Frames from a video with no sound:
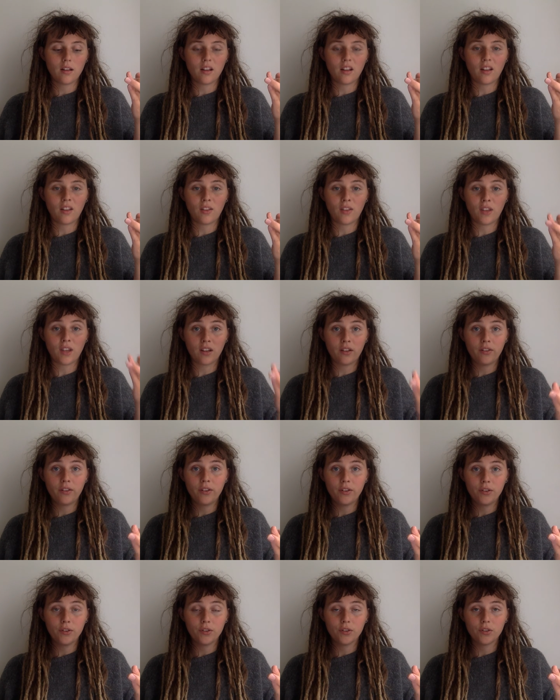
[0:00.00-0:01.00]
And
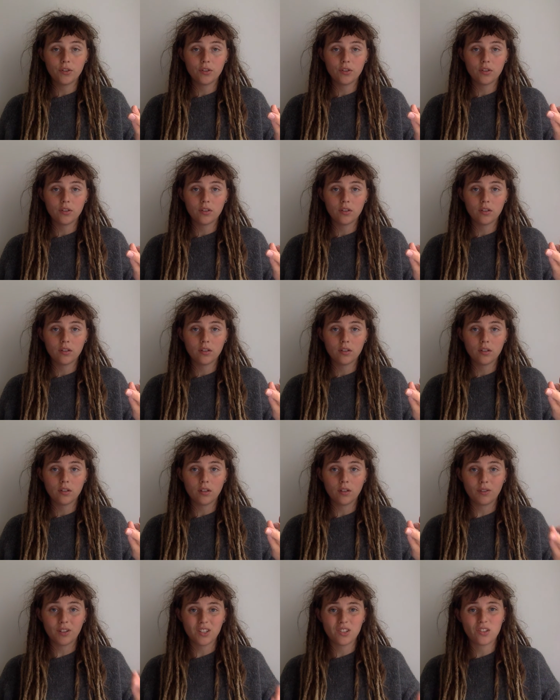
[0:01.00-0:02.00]
then
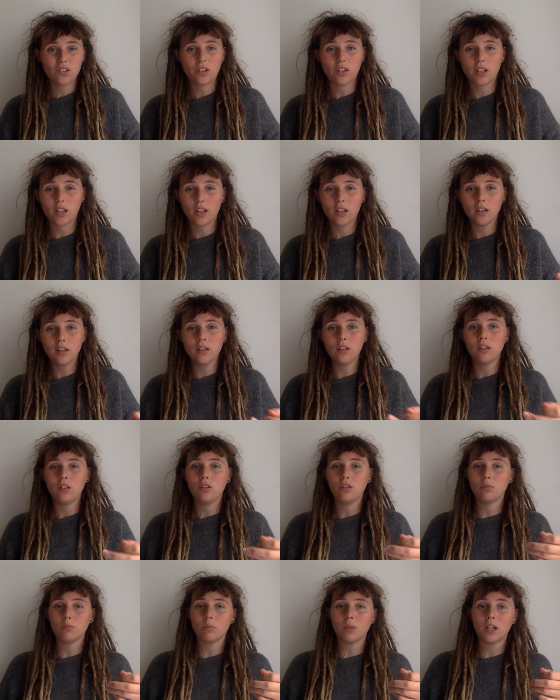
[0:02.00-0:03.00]
eventually
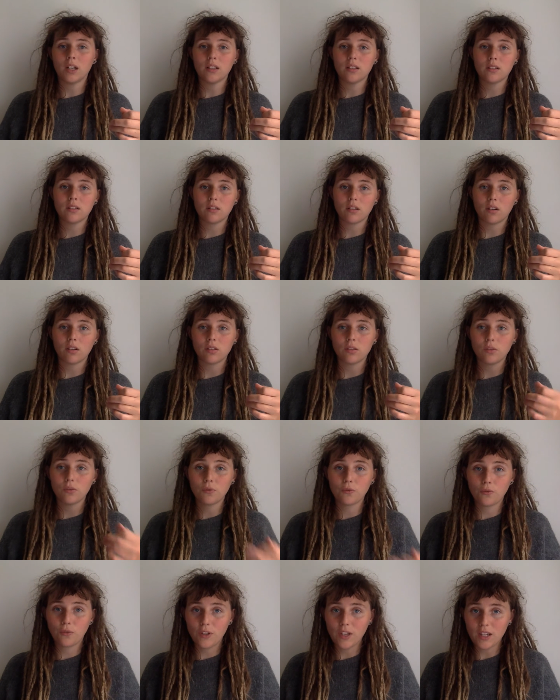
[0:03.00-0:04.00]
you might start to
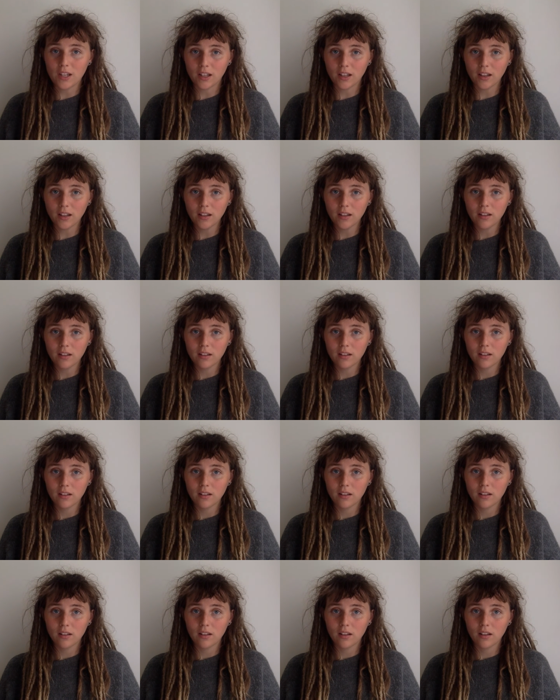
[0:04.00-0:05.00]
feel
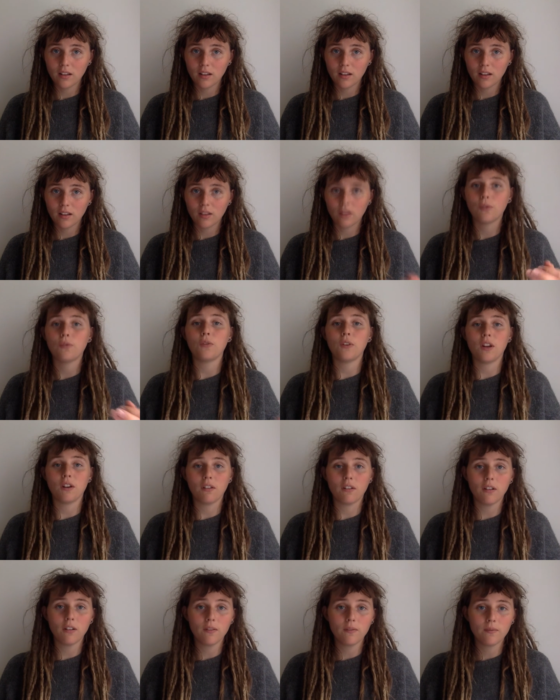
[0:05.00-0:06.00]
the
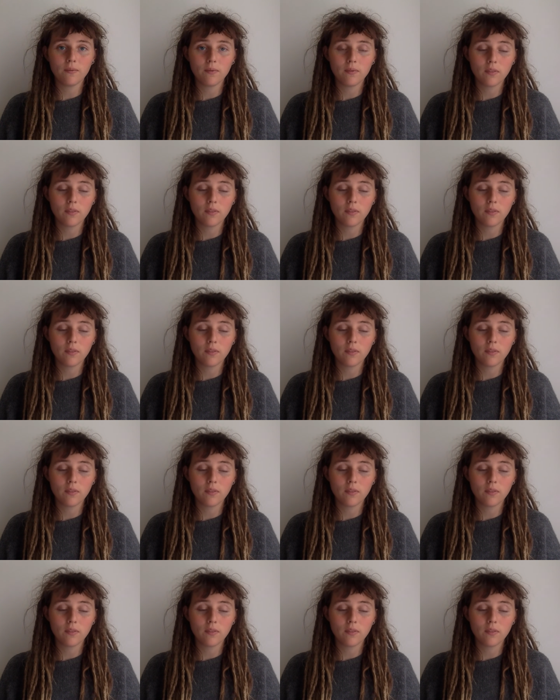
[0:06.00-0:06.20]
fear.